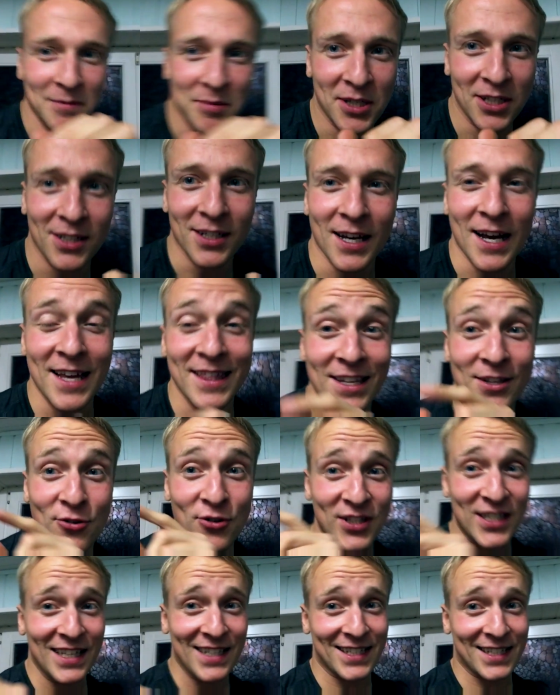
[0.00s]
a bit, and then
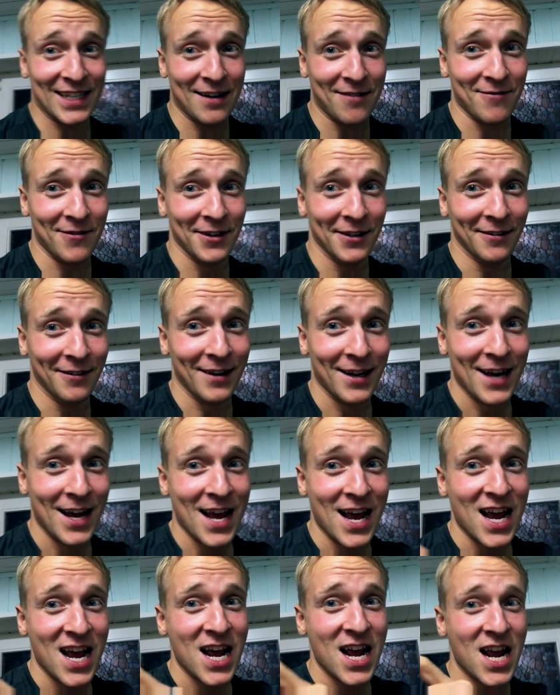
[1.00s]
you see someone
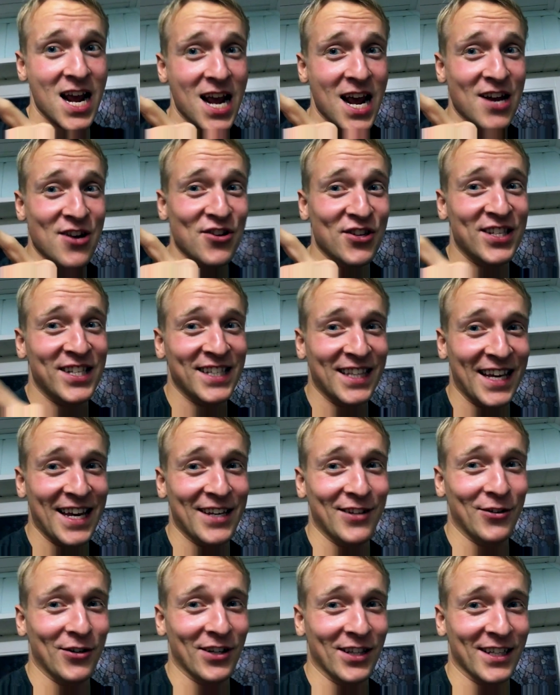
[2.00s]
and you see
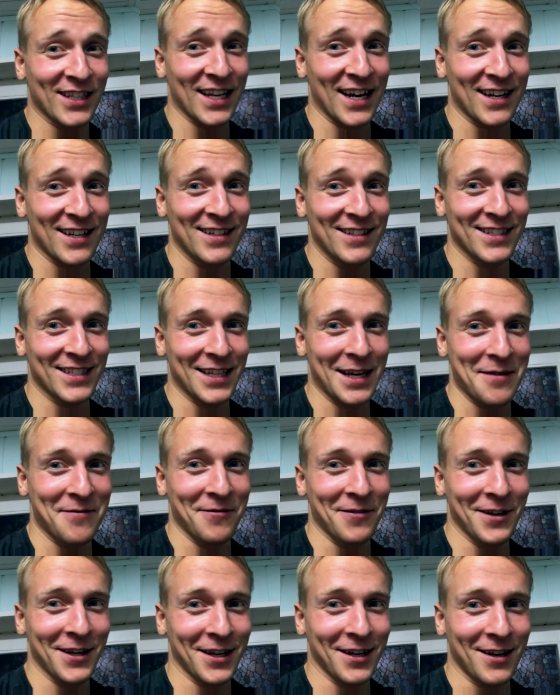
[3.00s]
they're doing exactly the same
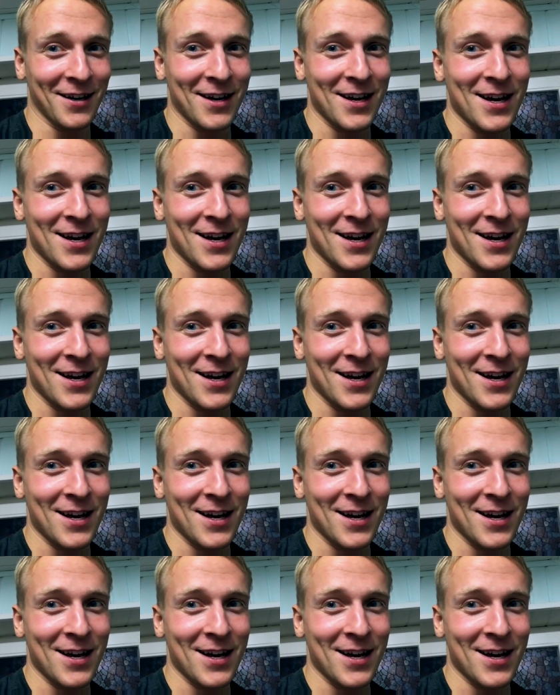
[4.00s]
thing,